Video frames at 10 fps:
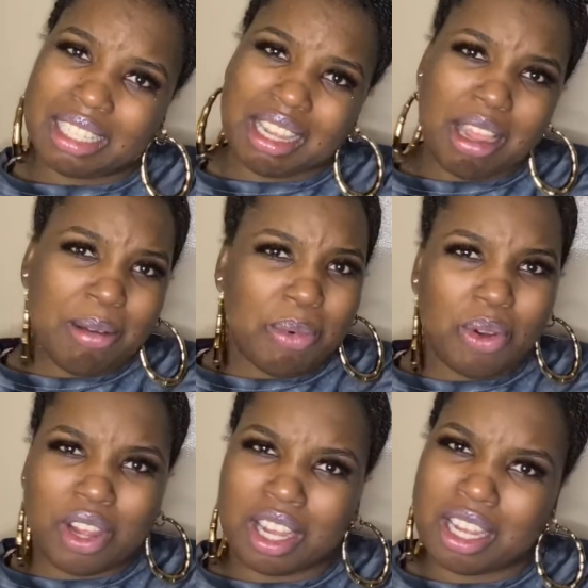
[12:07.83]
Come
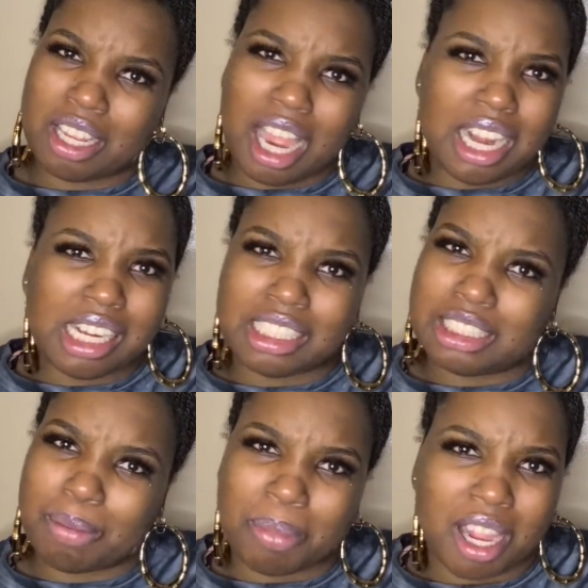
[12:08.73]
on, y'all need to
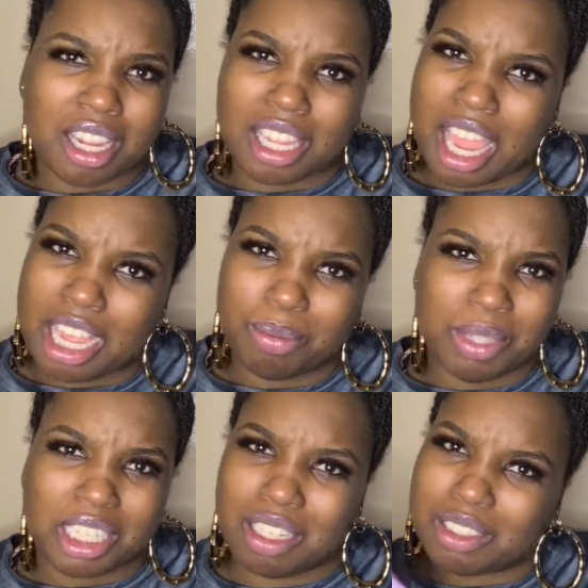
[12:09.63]
step y'all game when
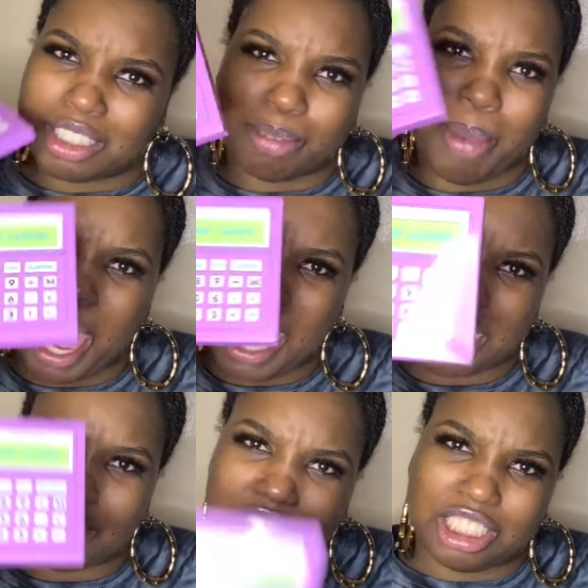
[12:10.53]
it comes to the
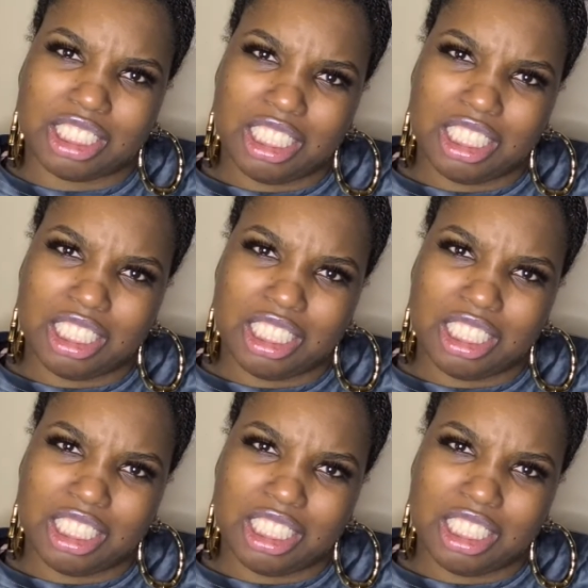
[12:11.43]
packaging.